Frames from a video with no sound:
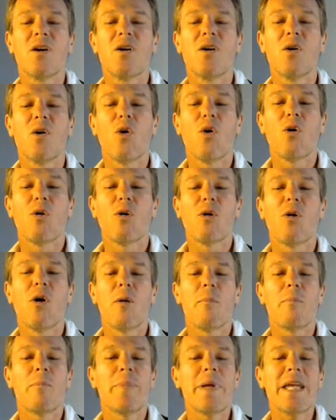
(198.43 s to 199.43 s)
or
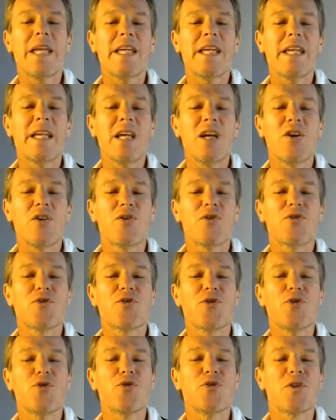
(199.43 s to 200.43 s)
B,
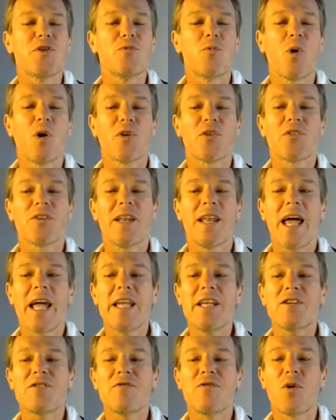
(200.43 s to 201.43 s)
Susan was
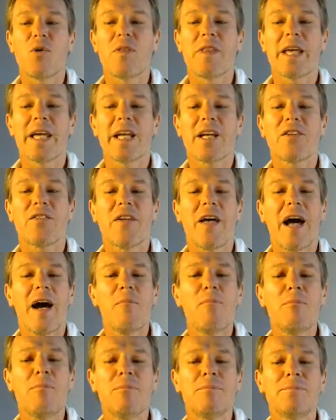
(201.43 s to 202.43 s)
late for the
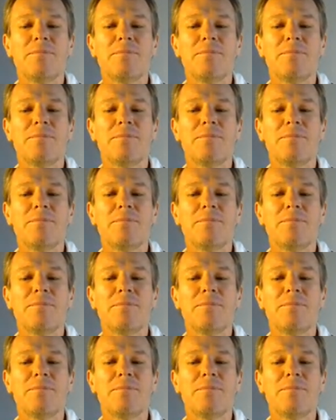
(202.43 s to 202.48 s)
exam,